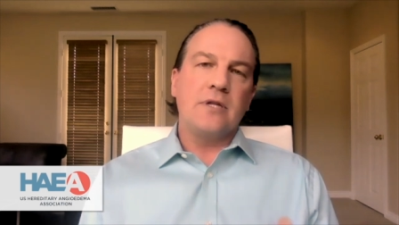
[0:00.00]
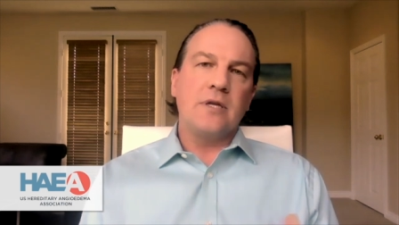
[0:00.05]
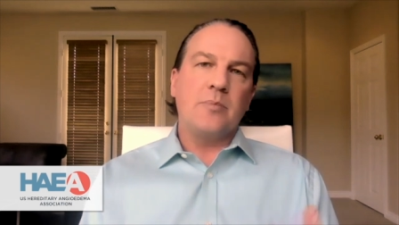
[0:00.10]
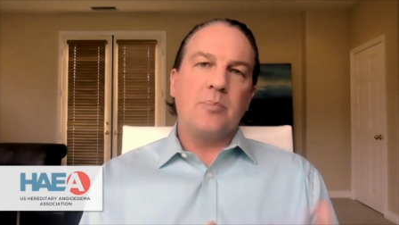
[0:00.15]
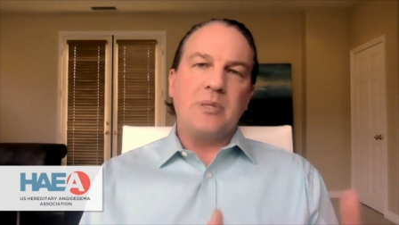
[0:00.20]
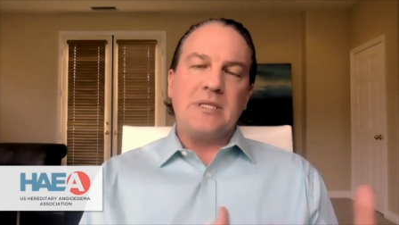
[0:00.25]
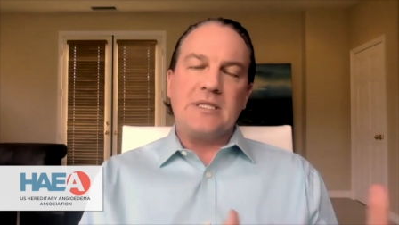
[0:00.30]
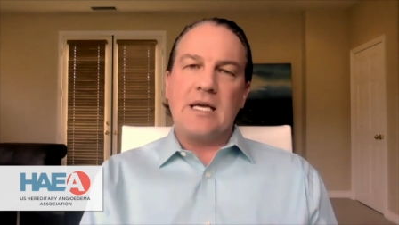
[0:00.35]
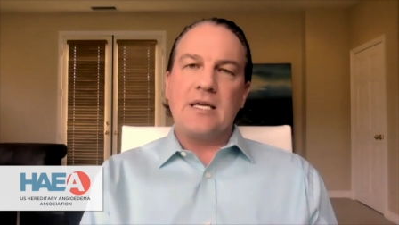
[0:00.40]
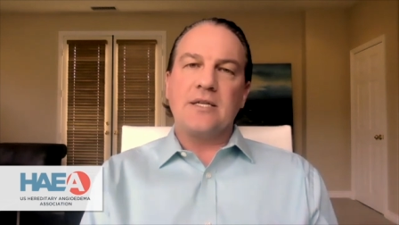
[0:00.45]
the
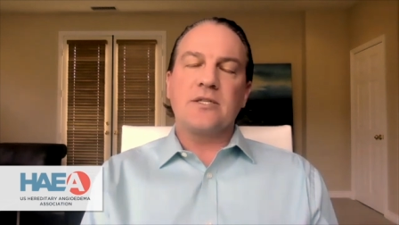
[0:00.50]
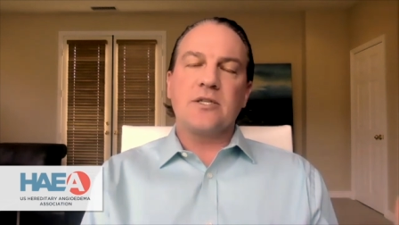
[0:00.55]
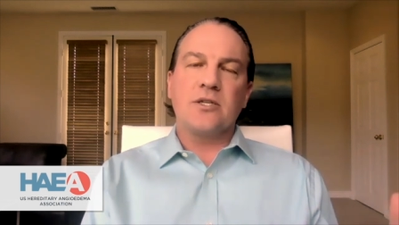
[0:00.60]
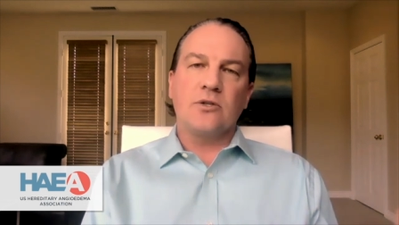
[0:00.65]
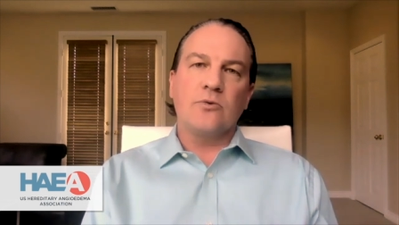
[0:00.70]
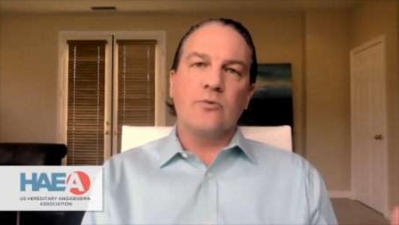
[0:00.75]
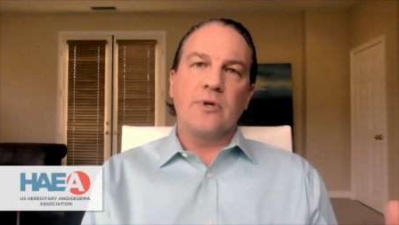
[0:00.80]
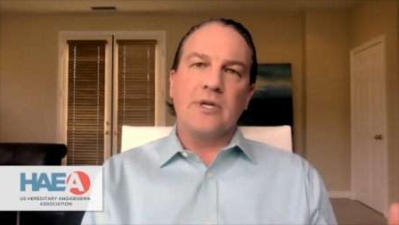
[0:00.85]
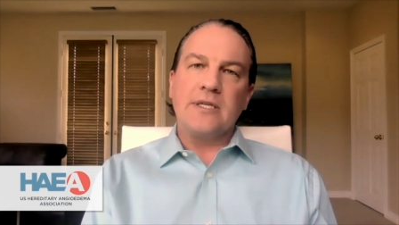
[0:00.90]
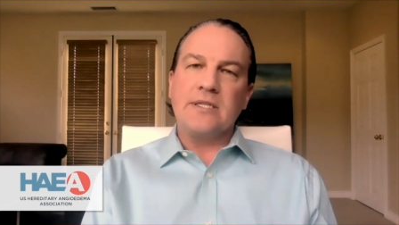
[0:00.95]

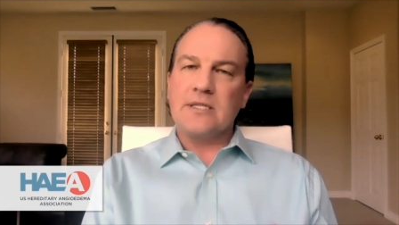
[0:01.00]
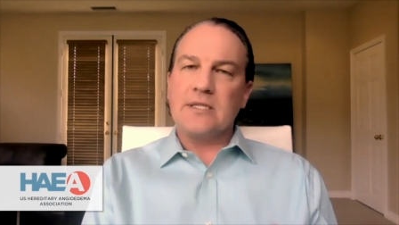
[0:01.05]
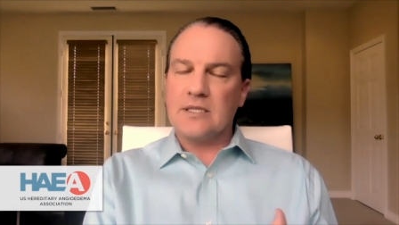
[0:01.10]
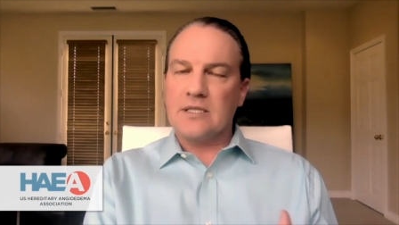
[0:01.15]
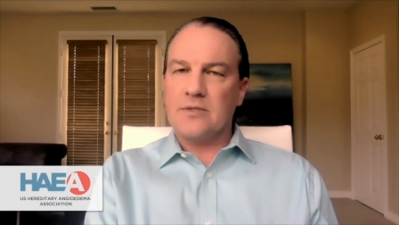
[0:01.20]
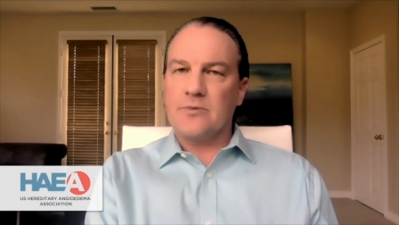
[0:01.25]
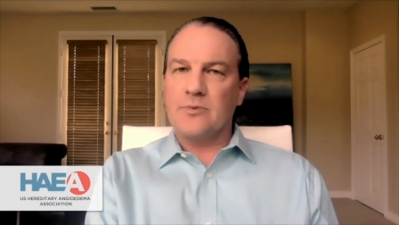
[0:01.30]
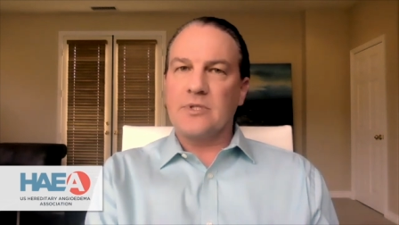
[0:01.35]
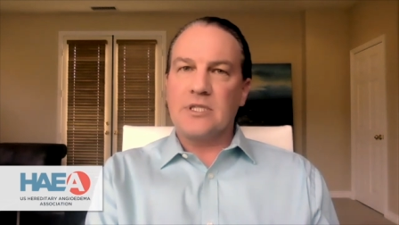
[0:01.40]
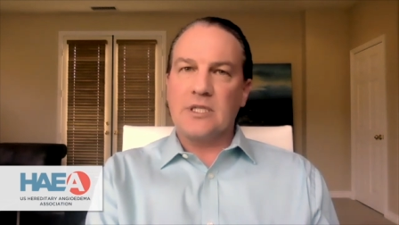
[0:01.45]
potential
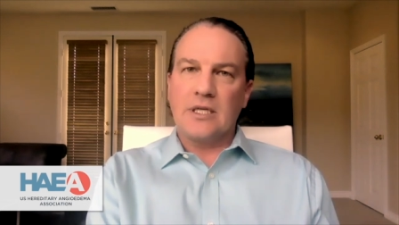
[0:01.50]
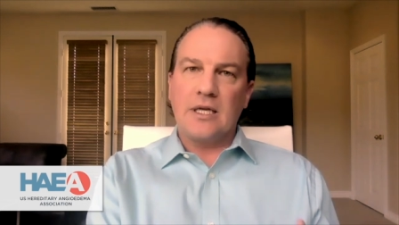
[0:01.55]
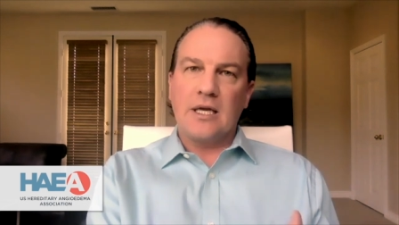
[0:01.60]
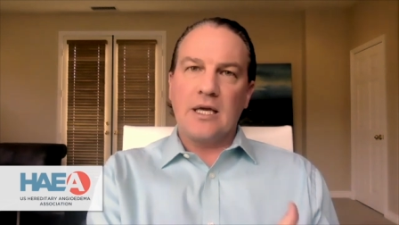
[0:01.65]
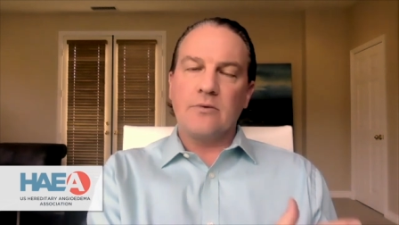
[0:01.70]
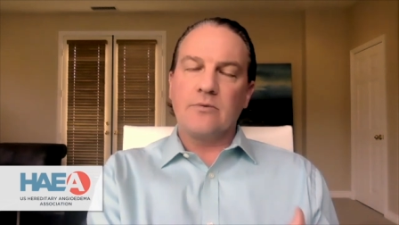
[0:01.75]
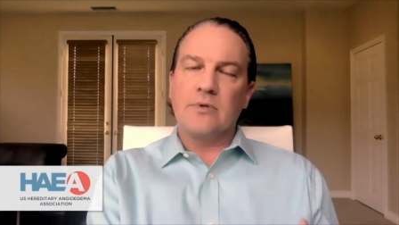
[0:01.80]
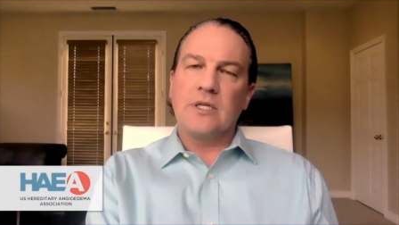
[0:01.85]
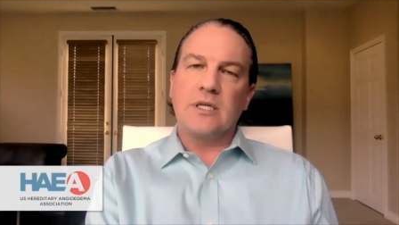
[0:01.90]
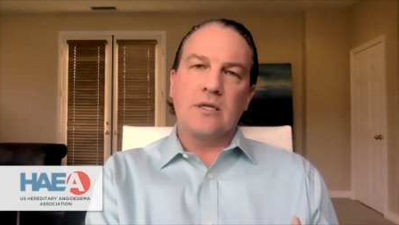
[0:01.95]
risks, which
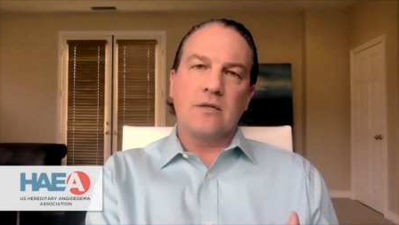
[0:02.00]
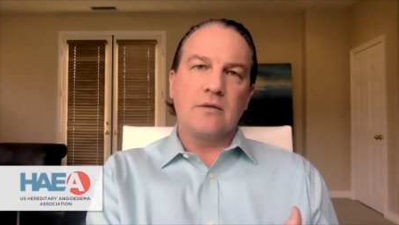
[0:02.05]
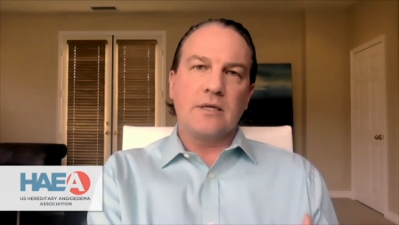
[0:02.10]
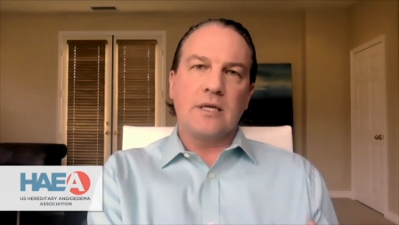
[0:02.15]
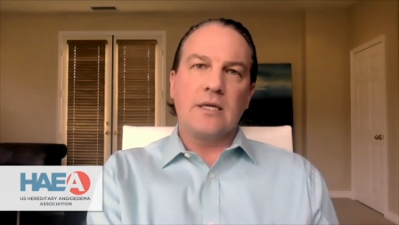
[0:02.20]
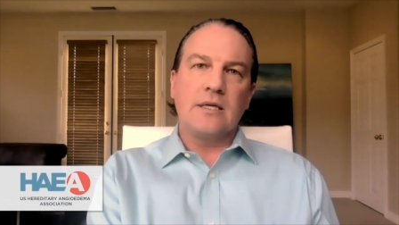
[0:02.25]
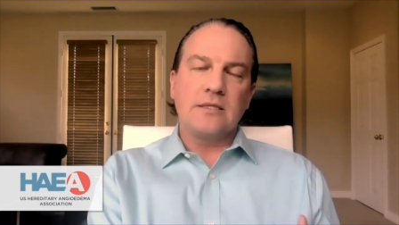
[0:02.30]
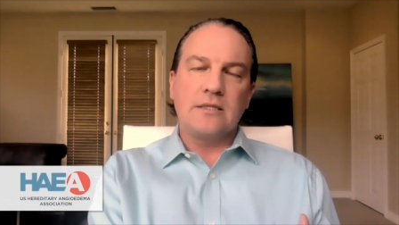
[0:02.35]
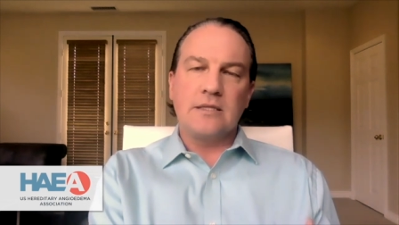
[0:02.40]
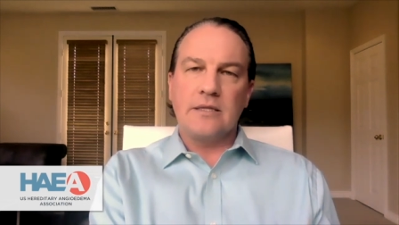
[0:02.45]
again, we can get
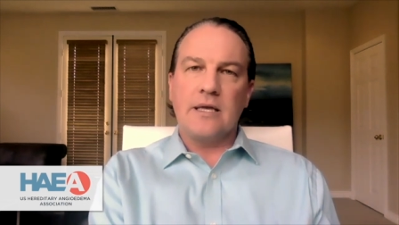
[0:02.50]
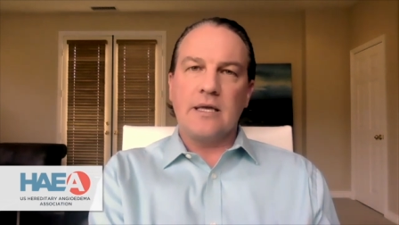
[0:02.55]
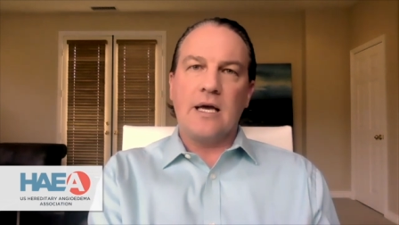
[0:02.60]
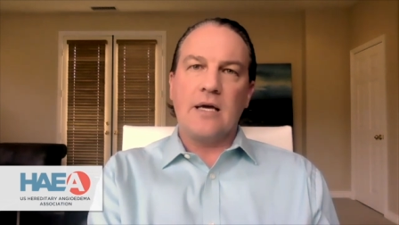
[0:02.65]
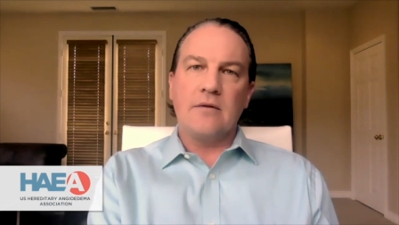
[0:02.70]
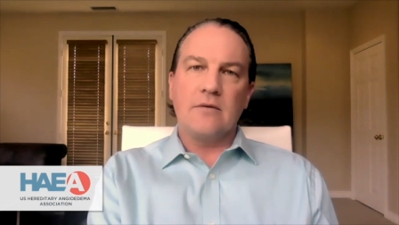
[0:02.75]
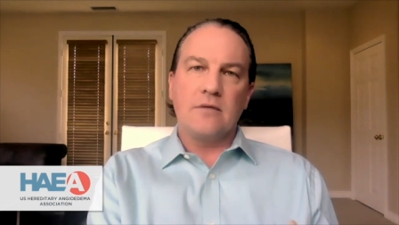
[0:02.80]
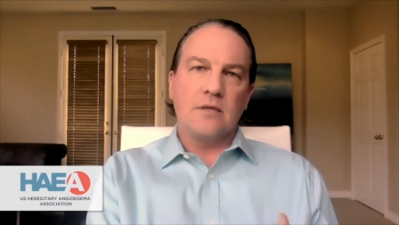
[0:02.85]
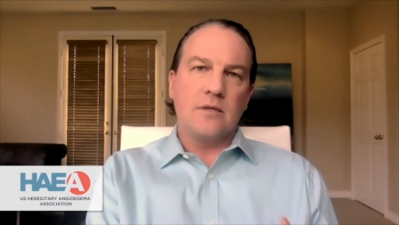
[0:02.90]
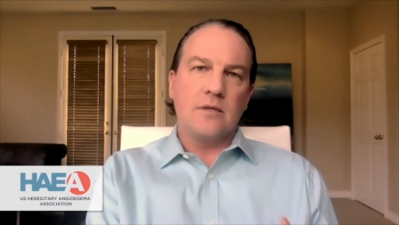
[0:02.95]
into
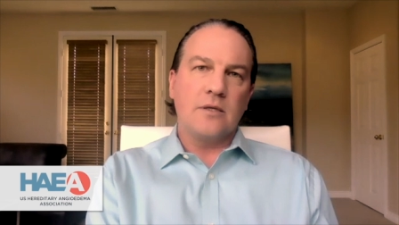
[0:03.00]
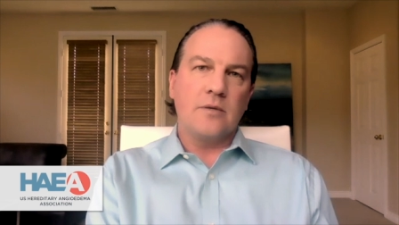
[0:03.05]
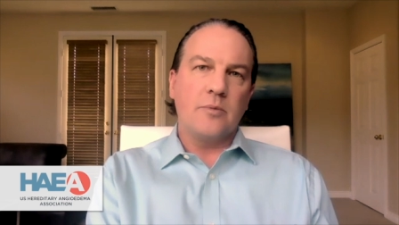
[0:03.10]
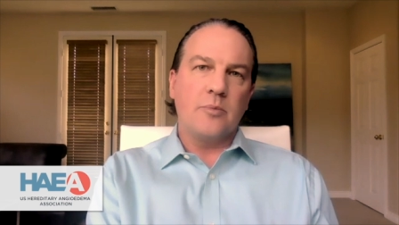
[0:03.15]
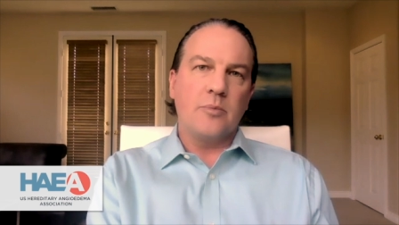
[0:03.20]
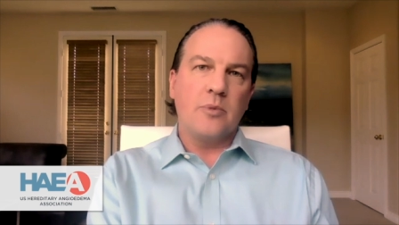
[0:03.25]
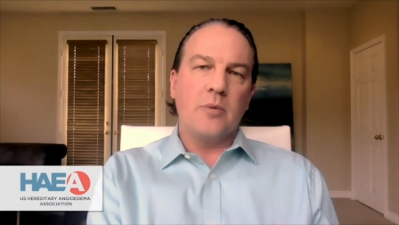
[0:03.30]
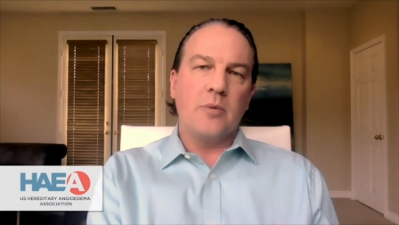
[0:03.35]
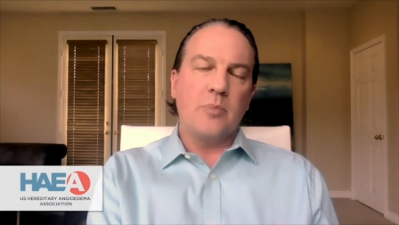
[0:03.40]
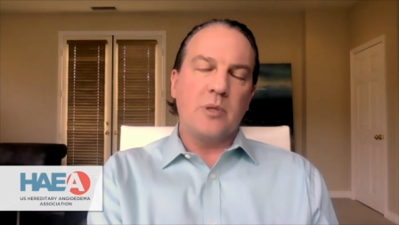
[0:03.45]
that
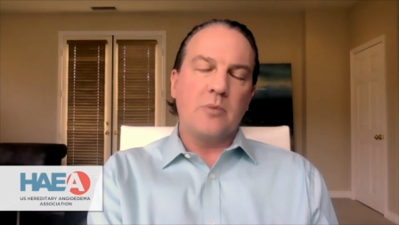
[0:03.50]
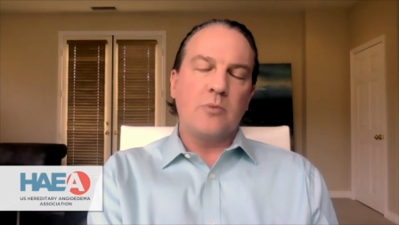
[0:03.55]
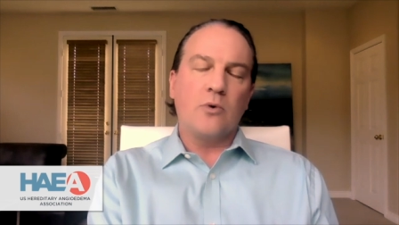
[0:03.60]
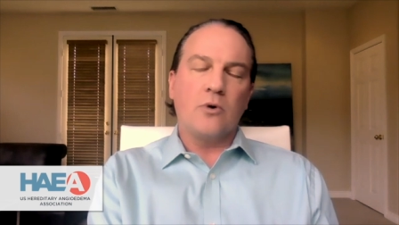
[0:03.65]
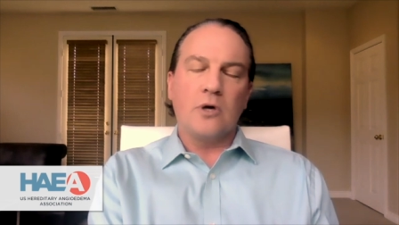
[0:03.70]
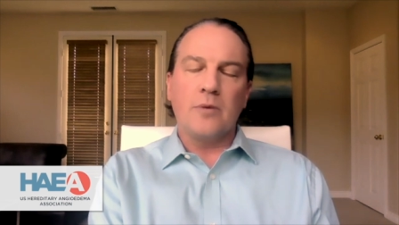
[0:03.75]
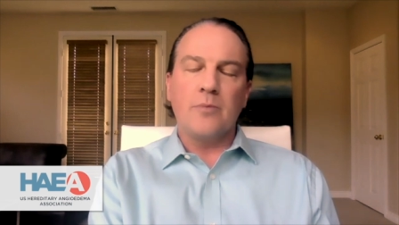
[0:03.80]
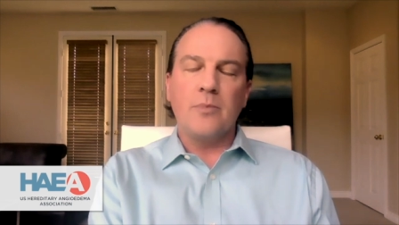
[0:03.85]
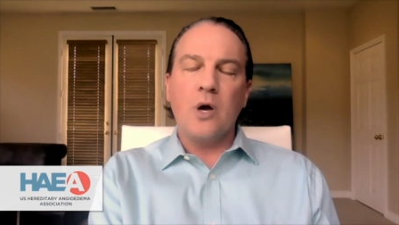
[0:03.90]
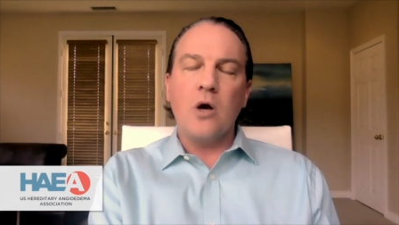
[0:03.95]
a, a bit more
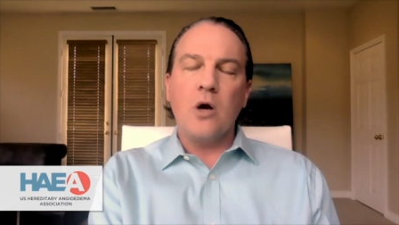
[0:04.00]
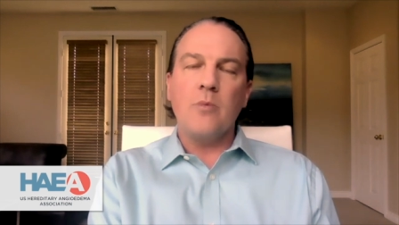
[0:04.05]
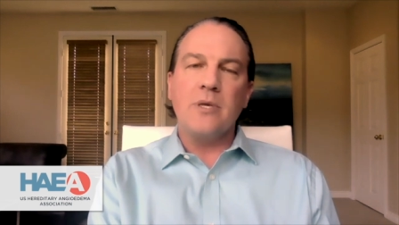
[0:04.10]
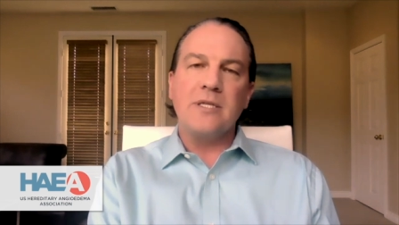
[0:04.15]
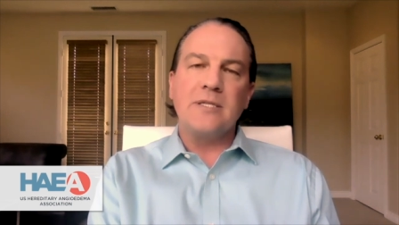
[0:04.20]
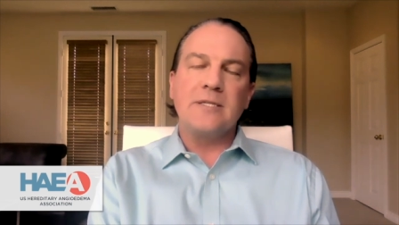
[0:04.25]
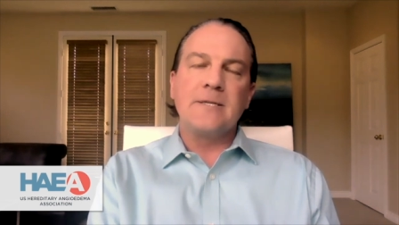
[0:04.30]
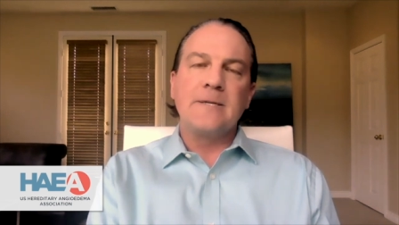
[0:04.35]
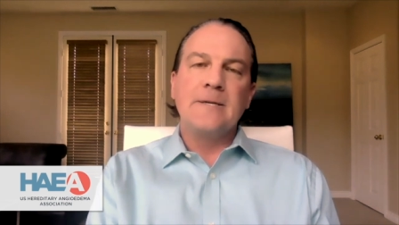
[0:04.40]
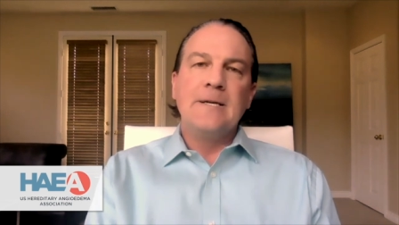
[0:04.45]
in a
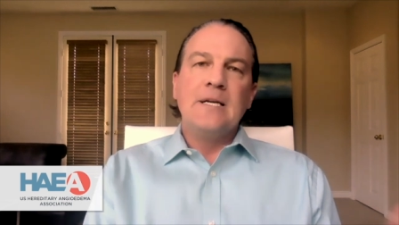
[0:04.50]
moment,